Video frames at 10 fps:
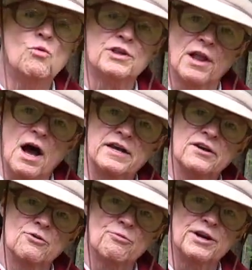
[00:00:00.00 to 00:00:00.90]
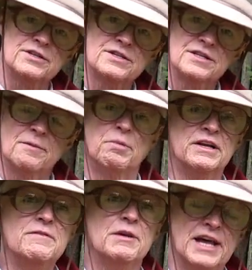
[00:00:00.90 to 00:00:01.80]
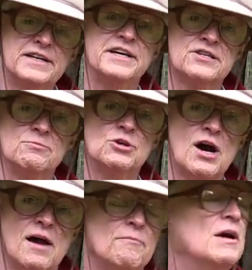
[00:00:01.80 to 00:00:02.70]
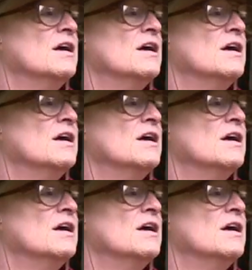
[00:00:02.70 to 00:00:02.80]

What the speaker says: with locking your wrist, and believe me, that takes some time.